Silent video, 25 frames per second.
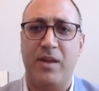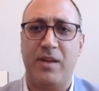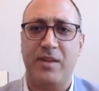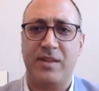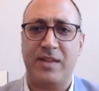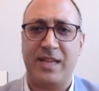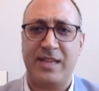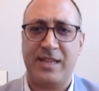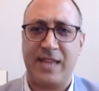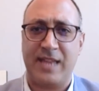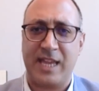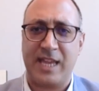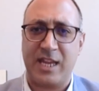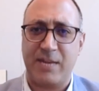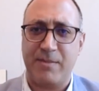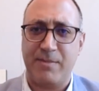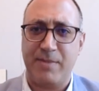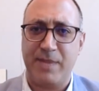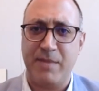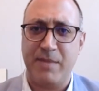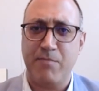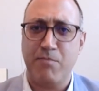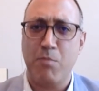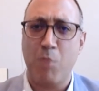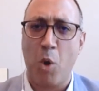that they can
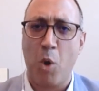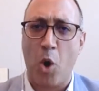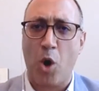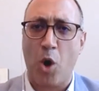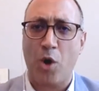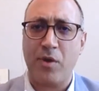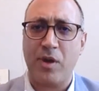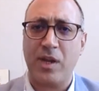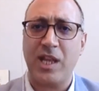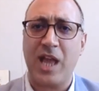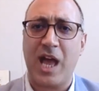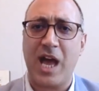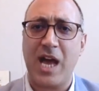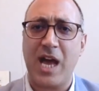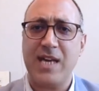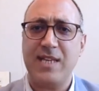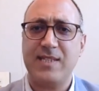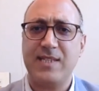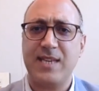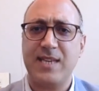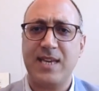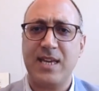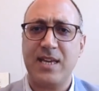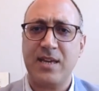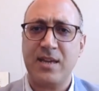be
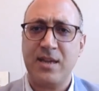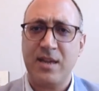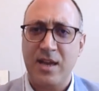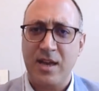moralizing,